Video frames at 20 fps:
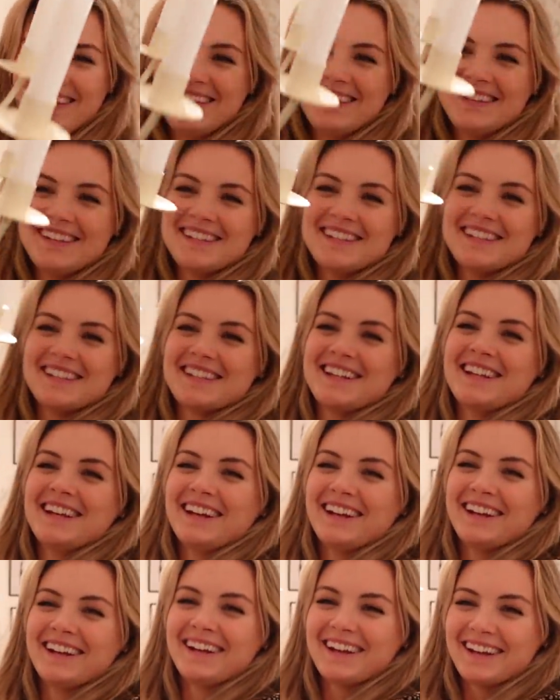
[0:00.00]
This is
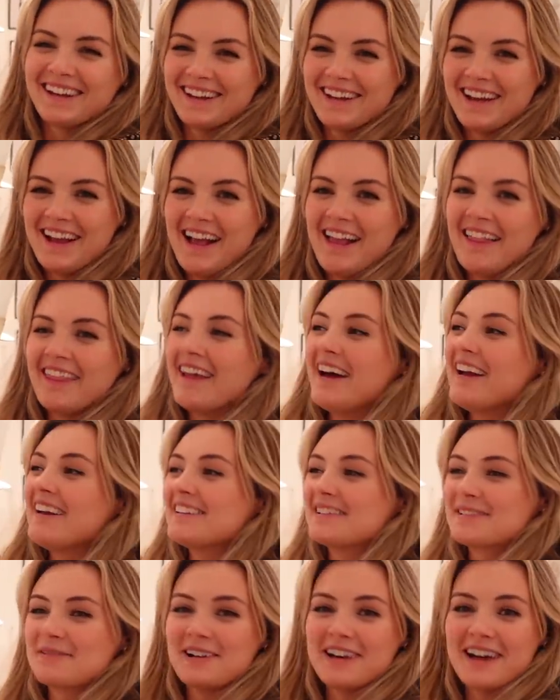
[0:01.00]
like, that
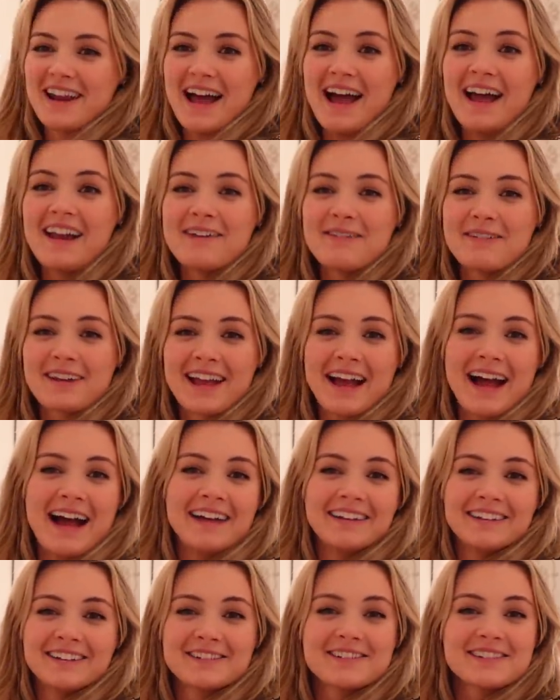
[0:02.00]
is one hell of a
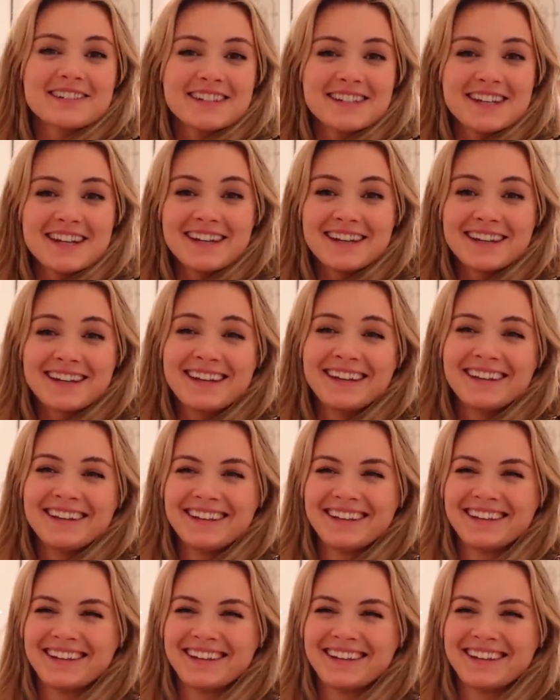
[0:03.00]
candlestick.